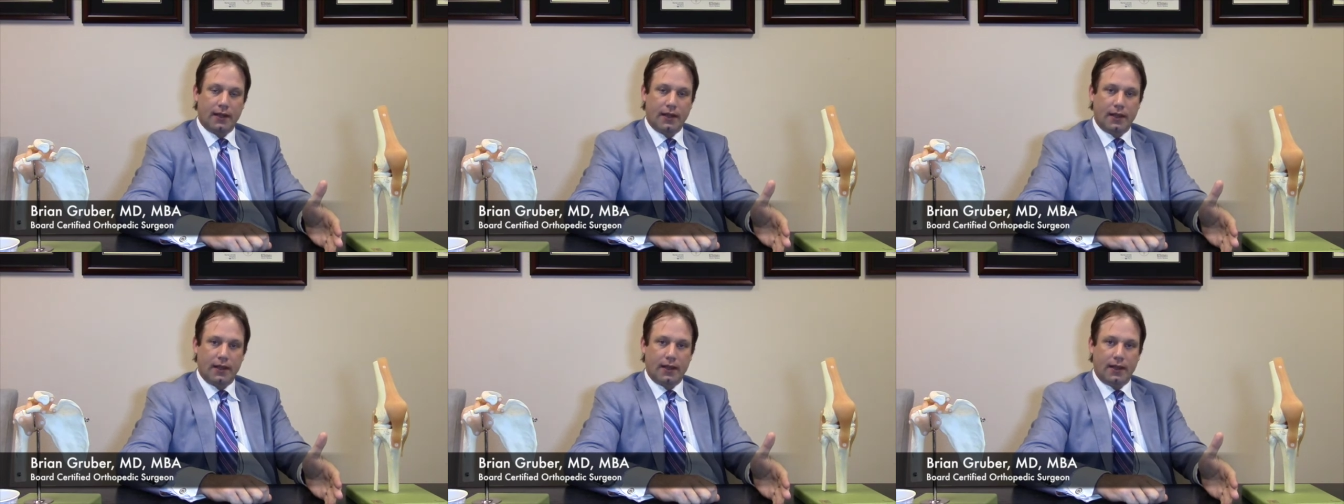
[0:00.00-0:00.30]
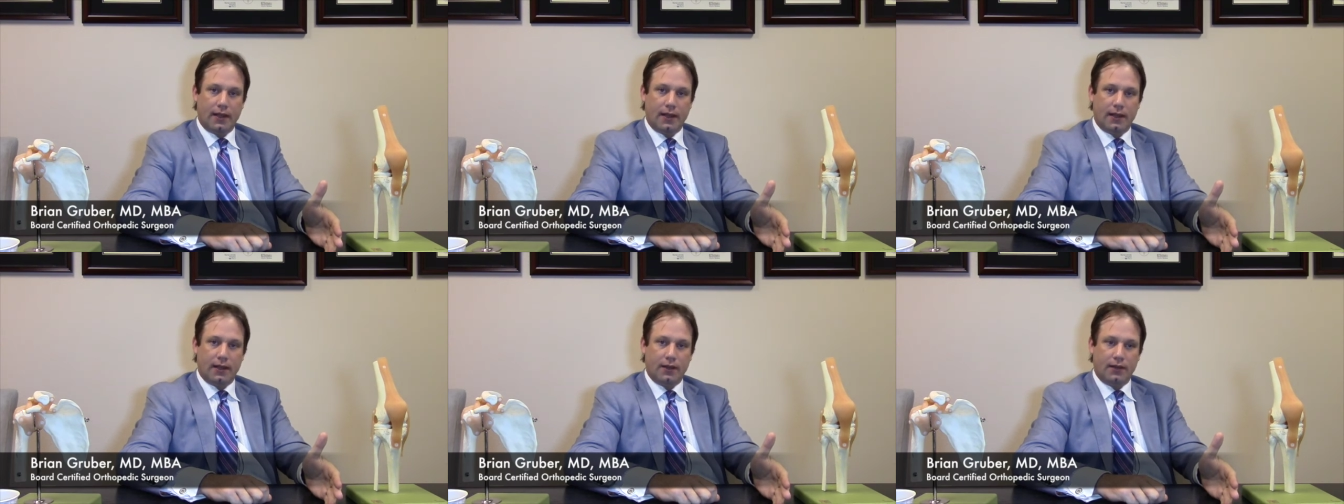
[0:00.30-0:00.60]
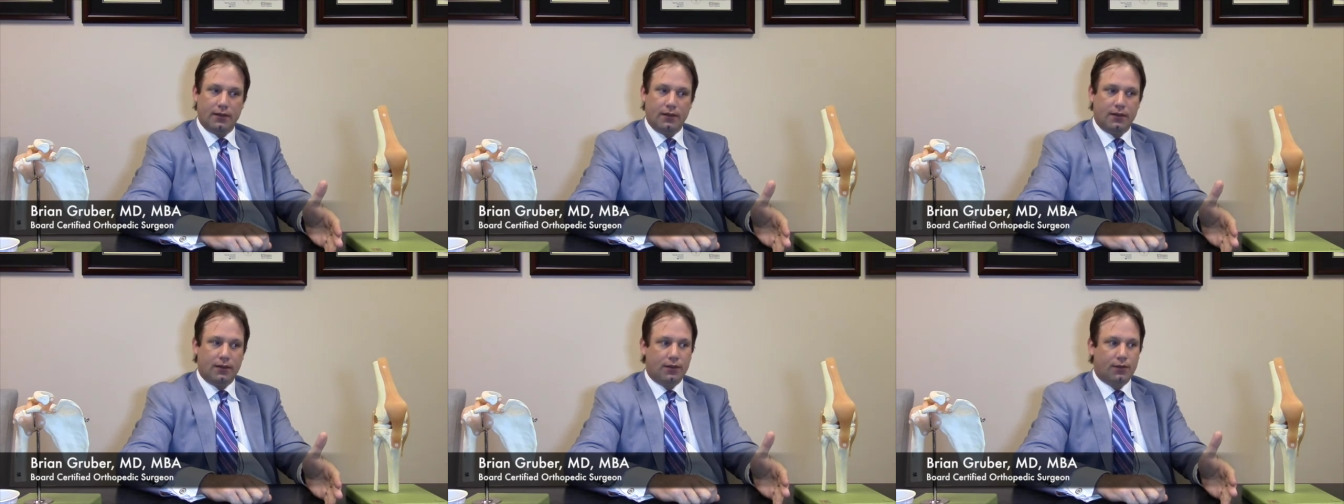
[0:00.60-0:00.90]

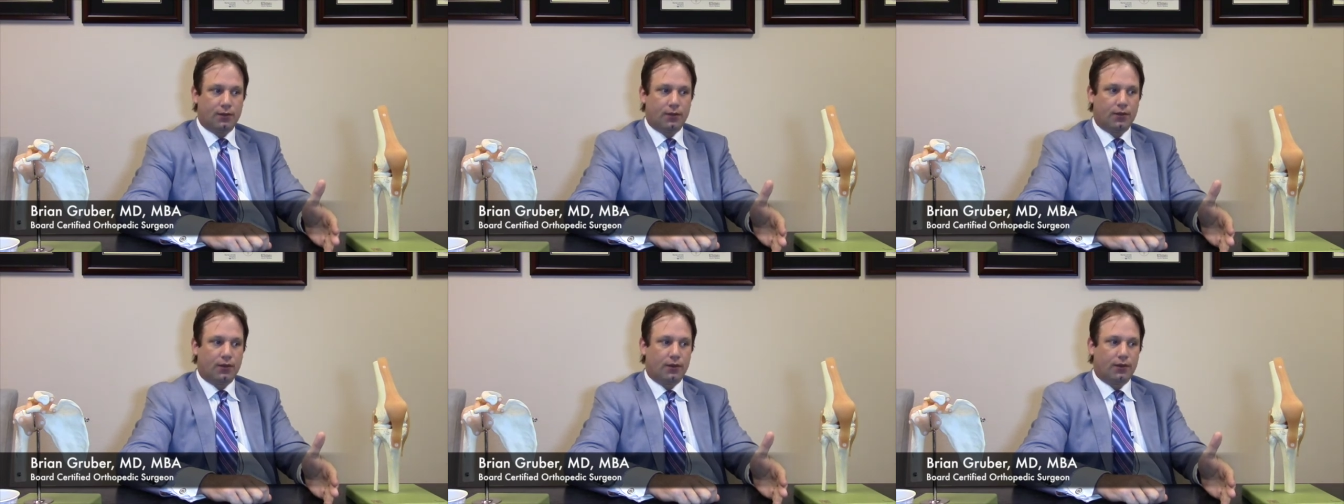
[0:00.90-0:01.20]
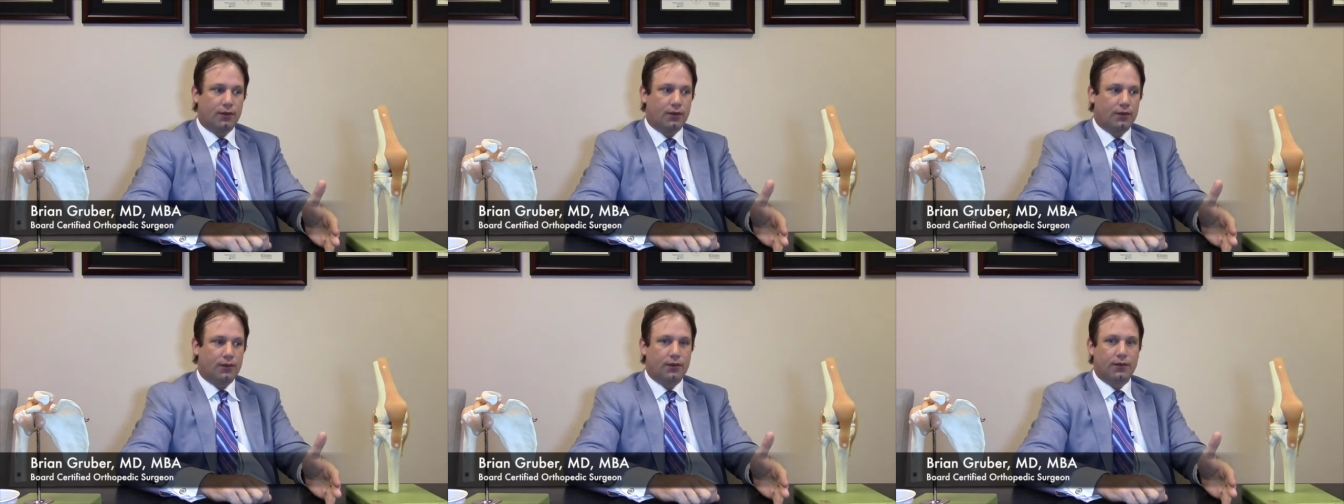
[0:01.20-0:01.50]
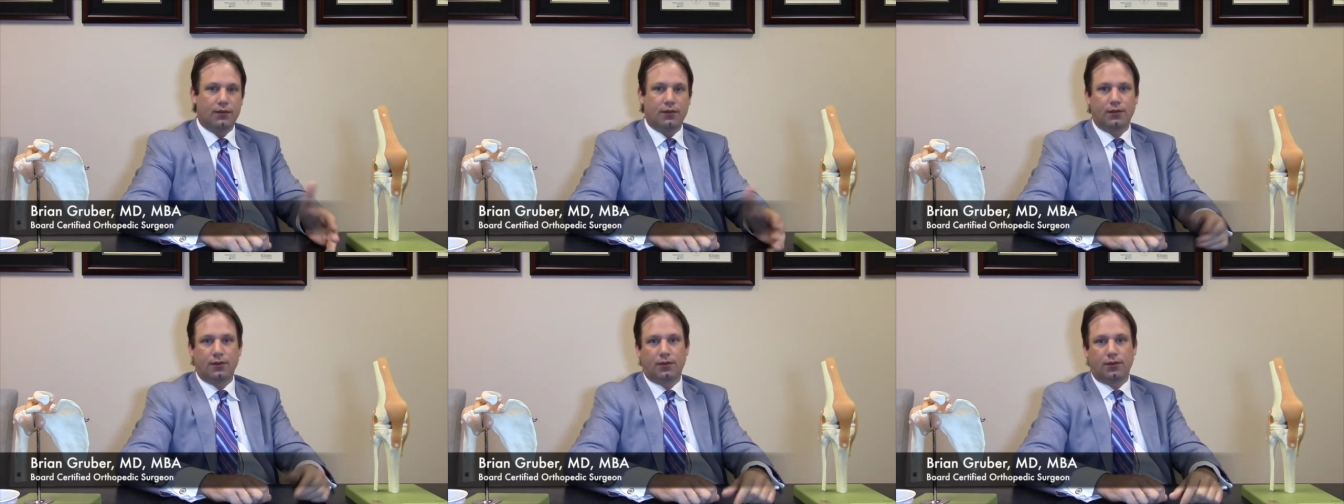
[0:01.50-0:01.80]
And we're,
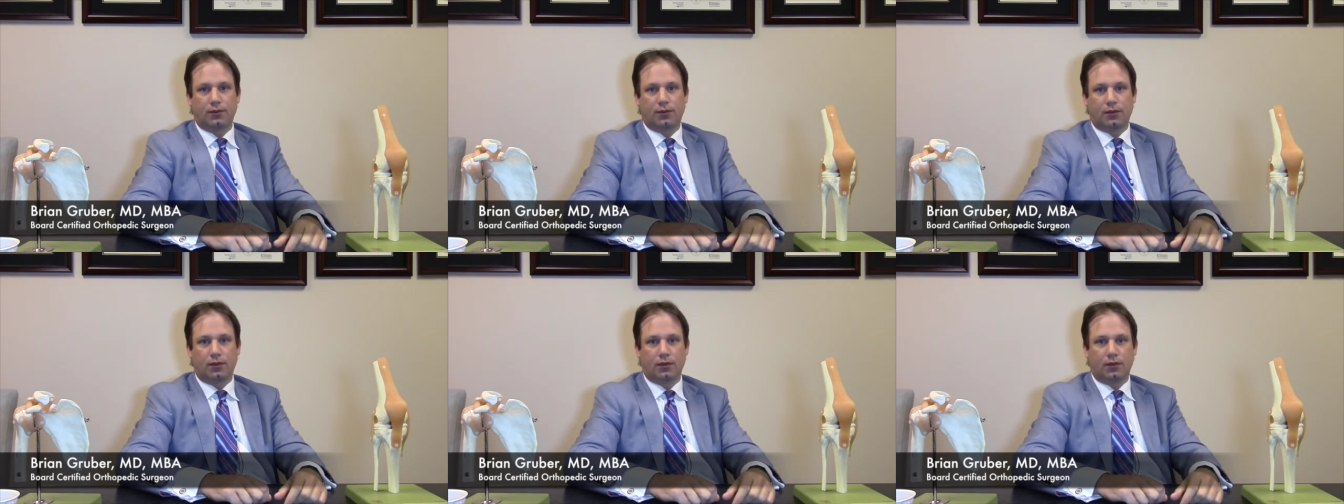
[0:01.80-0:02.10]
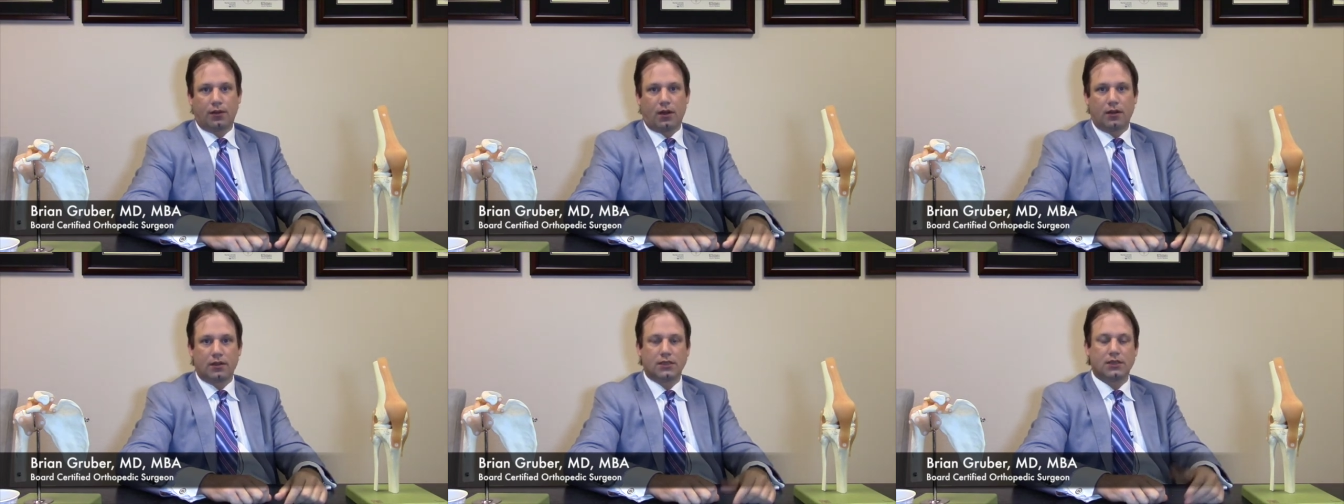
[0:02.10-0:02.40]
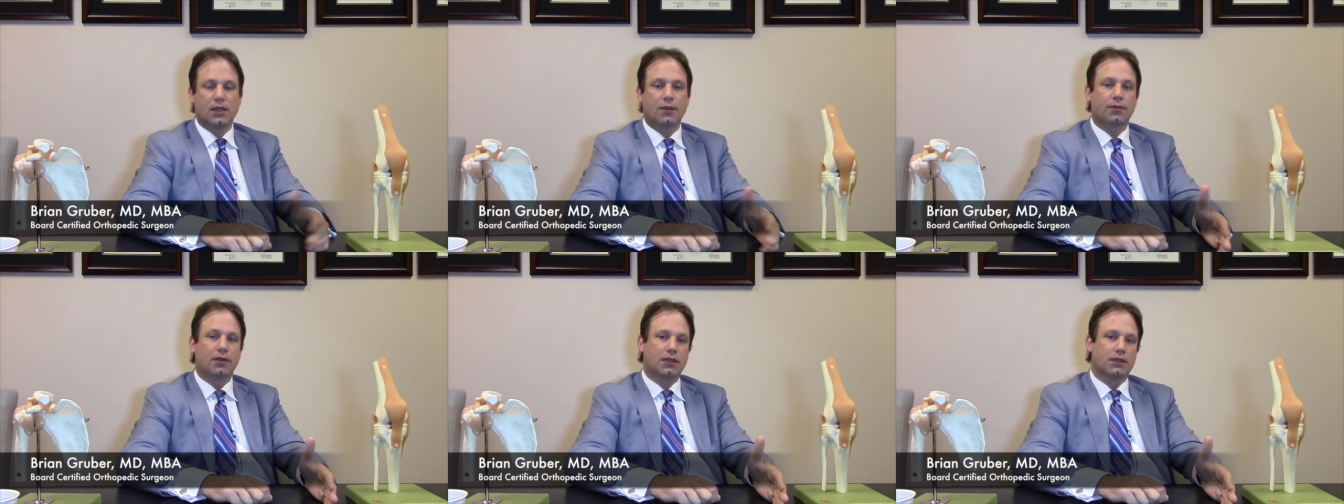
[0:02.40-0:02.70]
we're, we're on
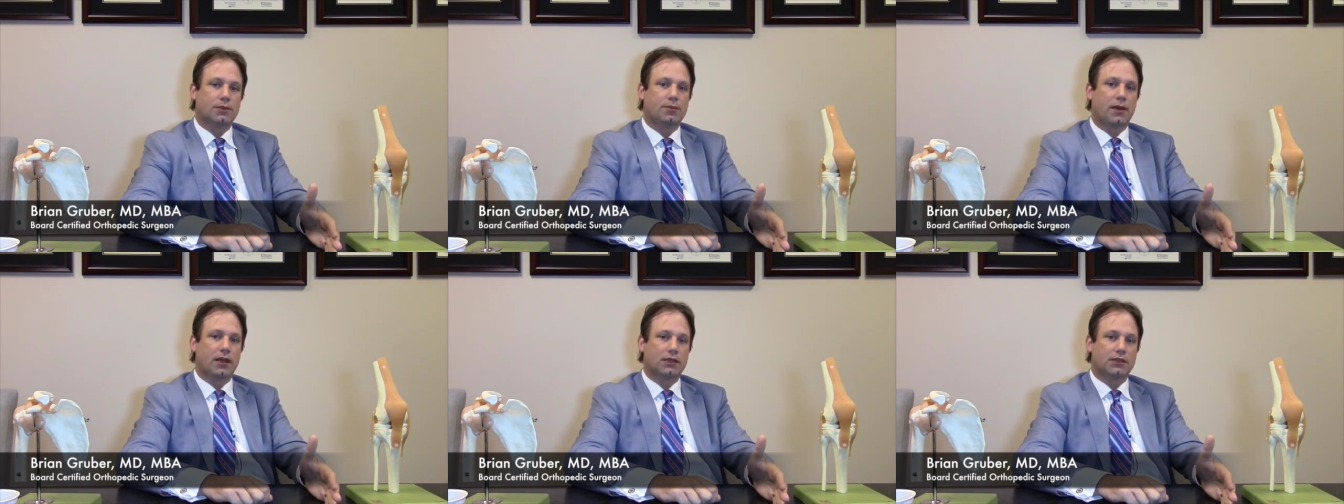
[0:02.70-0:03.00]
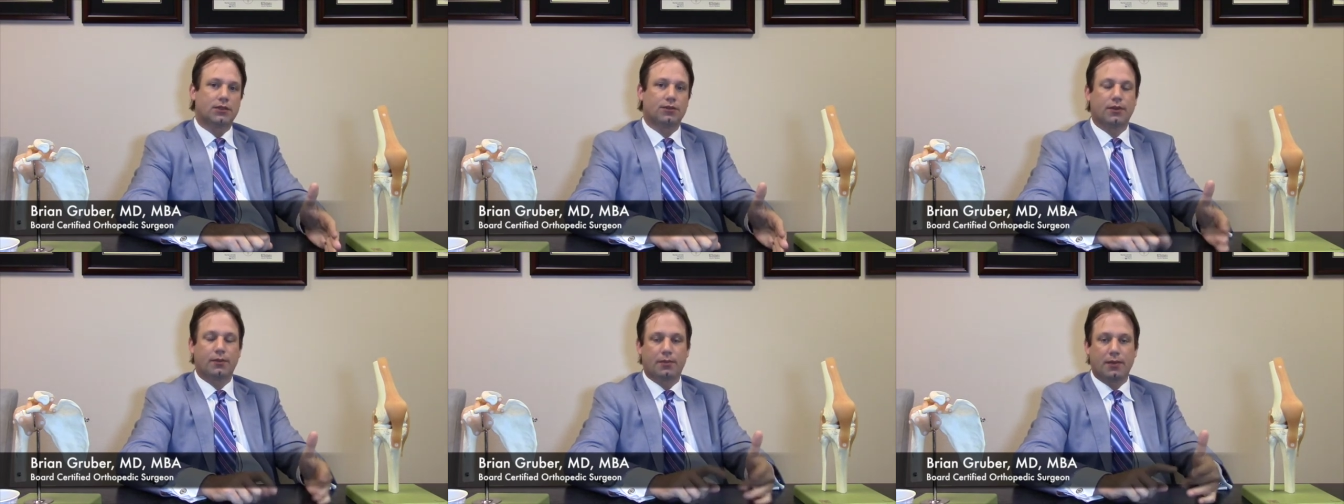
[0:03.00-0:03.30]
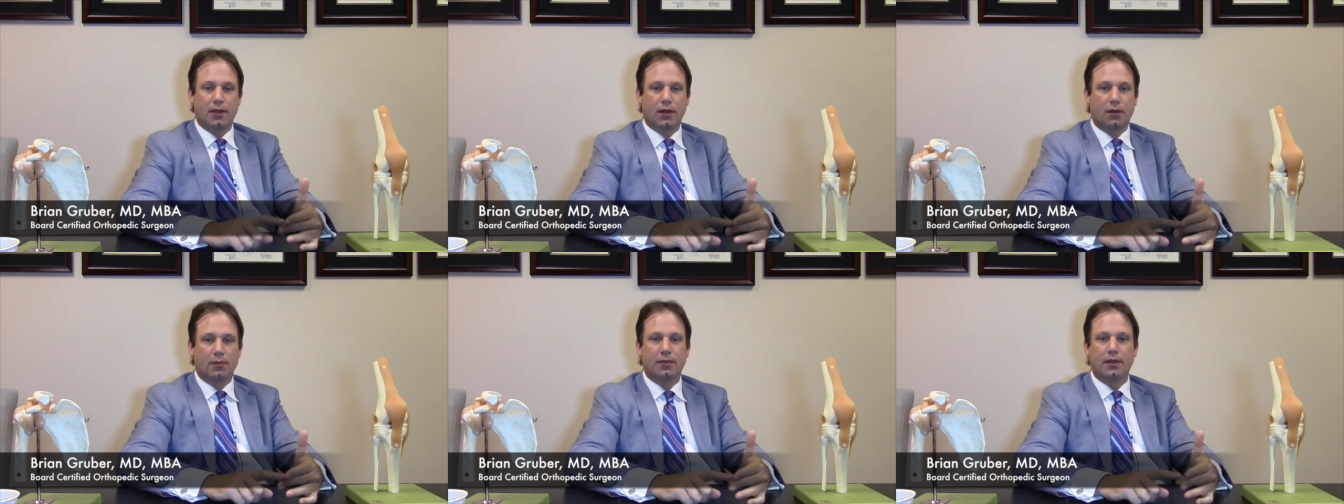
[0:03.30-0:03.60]
something special with
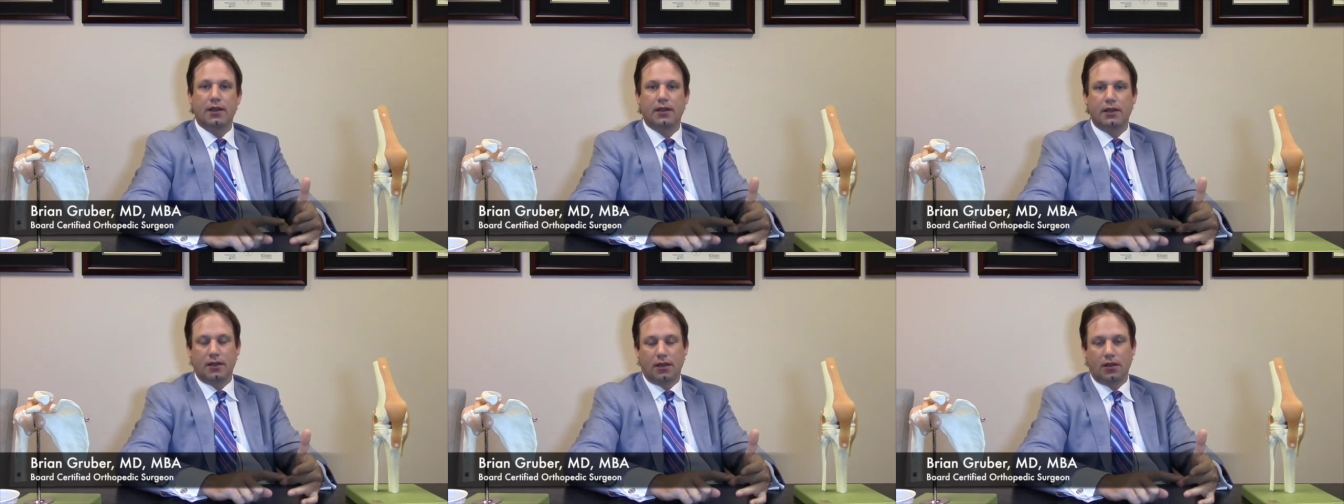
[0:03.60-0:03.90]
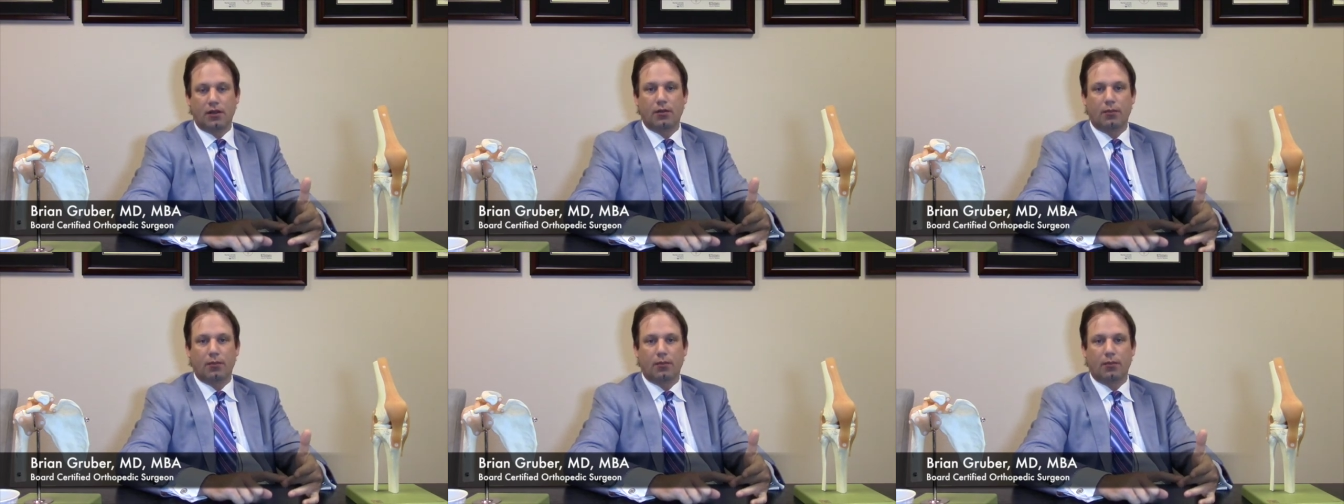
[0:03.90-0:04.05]
PRP and the other